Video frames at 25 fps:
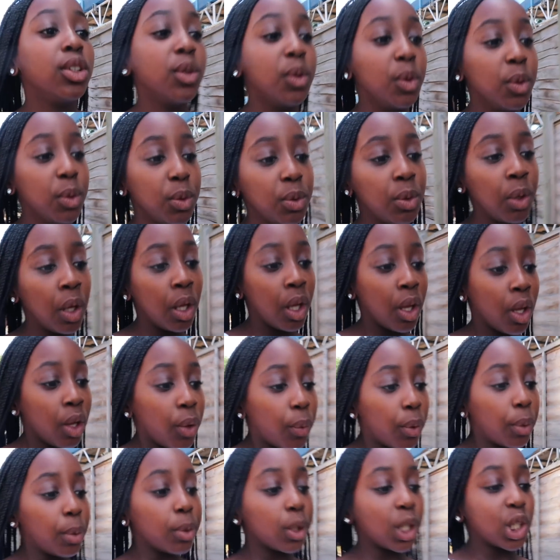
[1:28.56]
So
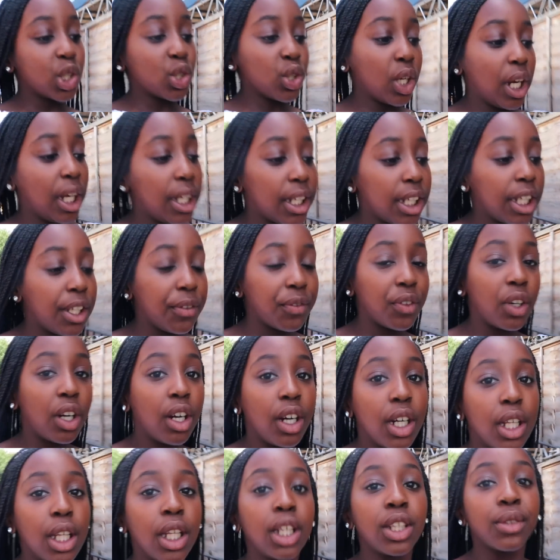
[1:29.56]
we'll want to try and leave
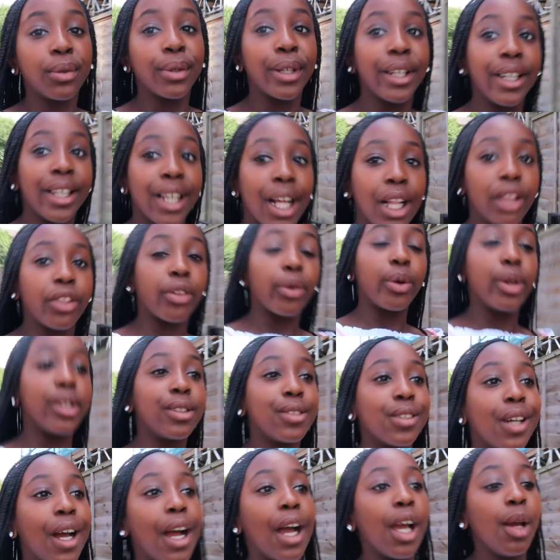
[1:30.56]
early so we can get there
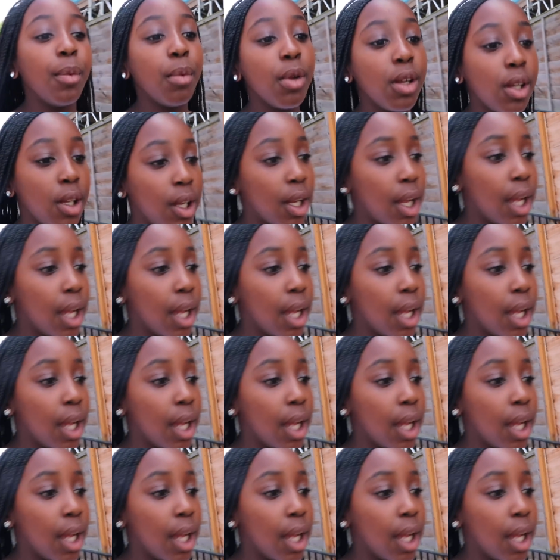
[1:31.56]
on time.